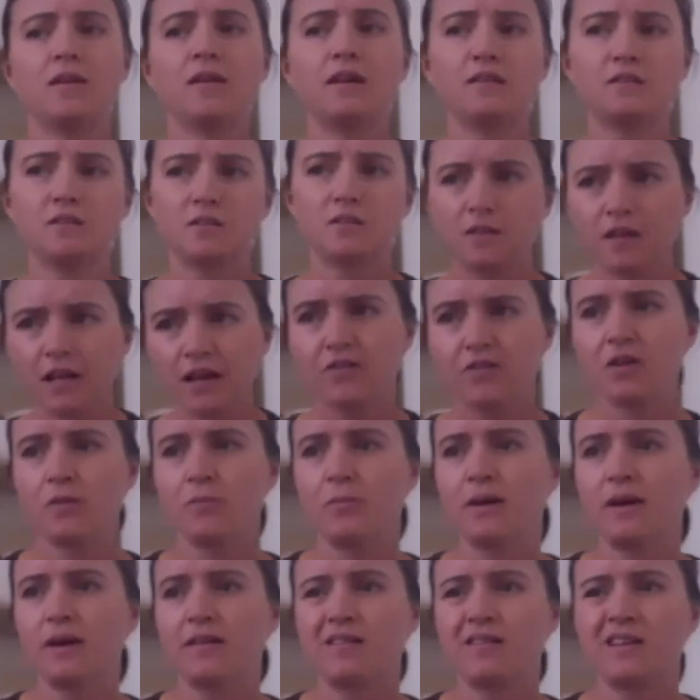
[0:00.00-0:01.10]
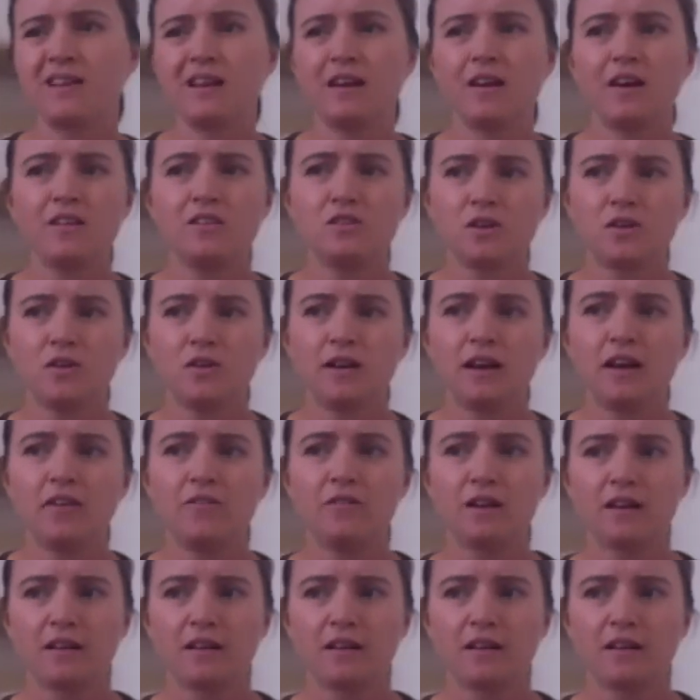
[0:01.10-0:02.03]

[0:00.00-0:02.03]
I do have capacity, I don't have the